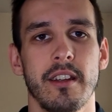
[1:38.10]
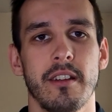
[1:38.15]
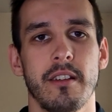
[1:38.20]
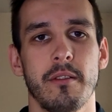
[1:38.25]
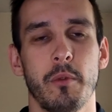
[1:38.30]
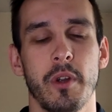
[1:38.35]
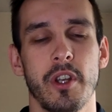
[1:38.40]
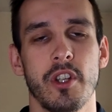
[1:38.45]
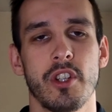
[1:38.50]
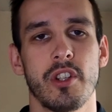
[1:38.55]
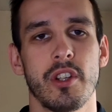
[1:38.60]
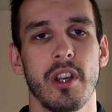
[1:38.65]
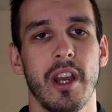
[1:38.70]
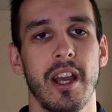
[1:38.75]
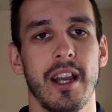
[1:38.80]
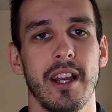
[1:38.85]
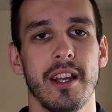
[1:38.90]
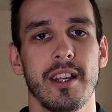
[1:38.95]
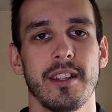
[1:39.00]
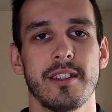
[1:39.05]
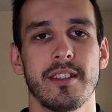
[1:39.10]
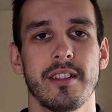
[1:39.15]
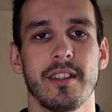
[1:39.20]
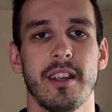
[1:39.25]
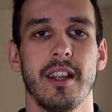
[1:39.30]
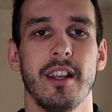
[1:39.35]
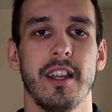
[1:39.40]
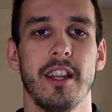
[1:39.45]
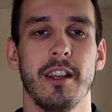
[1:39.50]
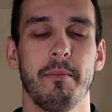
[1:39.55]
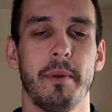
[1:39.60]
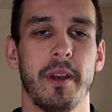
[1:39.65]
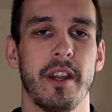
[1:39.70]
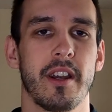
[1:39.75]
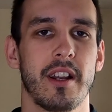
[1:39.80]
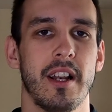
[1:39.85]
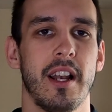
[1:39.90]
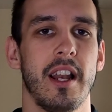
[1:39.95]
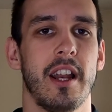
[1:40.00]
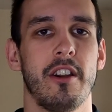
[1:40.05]
which has a little bit
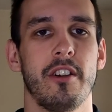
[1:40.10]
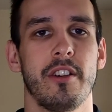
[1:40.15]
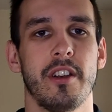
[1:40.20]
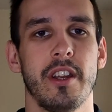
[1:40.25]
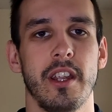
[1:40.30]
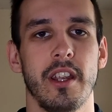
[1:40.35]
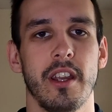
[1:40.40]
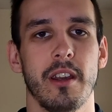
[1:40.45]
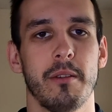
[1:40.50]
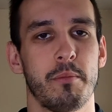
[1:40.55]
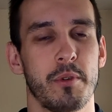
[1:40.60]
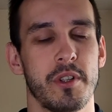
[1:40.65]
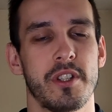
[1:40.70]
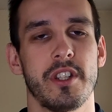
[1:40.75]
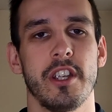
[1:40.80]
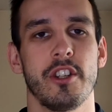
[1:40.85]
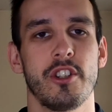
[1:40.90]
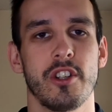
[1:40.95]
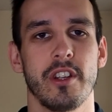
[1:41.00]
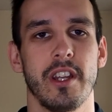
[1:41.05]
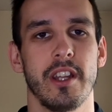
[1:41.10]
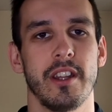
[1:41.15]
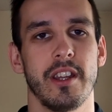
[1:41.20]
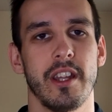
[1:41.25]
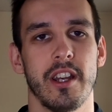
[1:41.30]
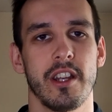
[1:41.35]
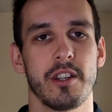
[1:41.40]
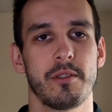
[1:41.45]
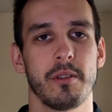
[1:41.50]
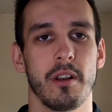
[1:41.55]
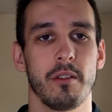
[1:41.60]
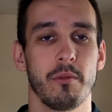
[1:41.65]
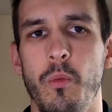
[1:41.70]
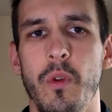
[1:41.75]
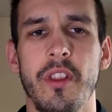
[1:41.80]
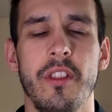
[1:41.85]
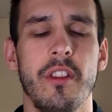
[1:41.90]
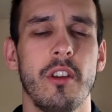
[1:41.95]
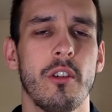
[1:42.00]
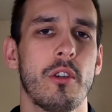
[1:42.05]
of clarity and precision in there as well.
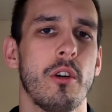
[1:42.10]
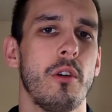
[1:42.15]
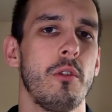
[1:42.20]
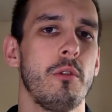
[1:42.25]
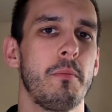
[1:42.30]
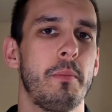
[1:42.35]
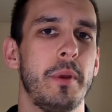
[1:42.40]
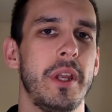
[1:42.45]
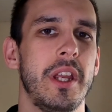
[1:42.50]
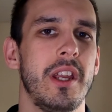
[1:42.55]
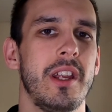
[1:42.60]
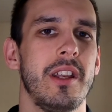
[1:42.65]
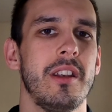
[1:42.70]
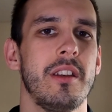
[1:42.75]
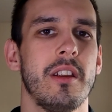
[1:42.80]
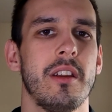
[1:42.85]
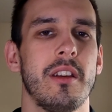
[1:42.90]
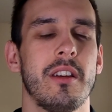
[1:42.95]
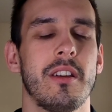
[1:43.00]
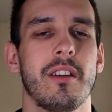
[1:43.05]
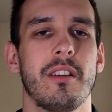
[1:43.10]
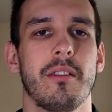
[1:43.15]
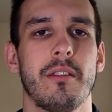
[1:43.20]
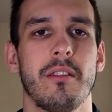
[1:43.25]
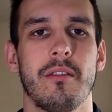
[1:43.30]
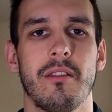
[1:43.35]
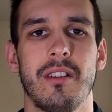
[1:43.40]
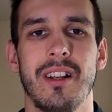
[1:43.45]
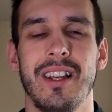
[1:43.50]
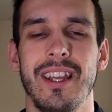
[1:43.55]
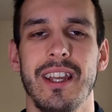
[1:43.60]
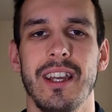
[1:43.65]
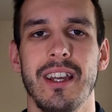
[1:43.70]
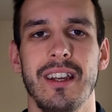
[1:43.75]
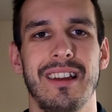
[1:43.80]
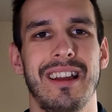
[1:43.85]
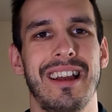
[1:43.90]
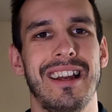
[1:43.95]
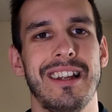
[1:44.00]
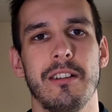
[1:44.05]
With your goal being
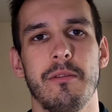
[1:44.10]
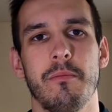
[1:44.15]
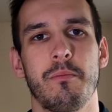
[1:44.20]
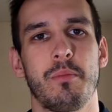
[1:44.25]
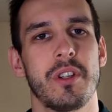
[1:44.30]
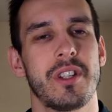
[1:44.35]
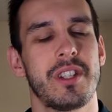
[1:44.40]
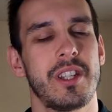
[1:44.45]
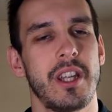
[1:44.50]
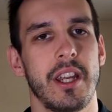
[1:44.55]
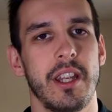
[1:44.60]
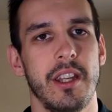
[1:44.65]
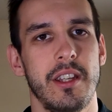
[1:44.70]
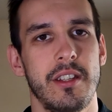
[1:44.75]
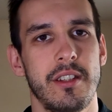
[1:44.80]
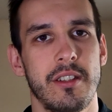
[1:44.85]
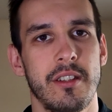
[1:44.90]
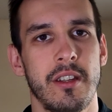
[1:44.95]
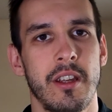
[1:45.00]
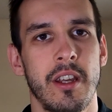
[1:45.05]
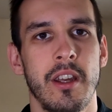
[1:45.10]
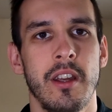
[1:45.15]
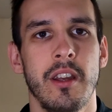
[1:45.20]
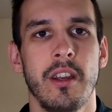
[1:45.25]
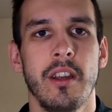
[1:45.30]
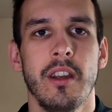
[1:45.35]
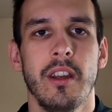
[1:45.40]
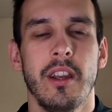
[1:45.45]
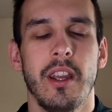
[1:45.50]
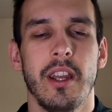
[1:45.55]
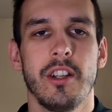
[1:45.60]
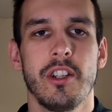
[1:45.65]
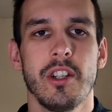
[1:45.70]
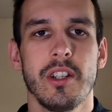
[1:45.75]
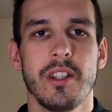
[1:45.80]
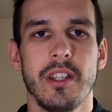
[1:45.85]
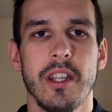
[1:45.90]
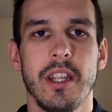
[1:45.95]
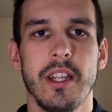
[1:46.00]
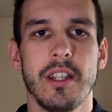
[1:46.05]
clear and precise, it
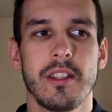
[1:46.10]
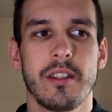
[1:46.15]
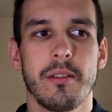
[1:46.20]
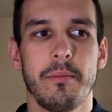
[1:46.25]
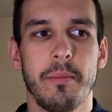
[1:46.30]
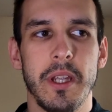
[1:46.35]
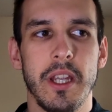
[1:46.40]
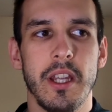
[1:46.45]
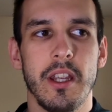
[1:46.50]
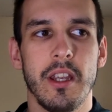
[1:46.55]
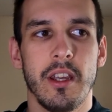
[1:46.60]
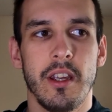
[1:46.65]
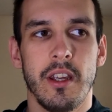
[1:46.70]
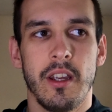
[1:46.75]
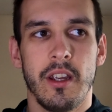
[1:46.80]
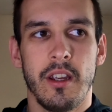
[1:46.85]
just needs to be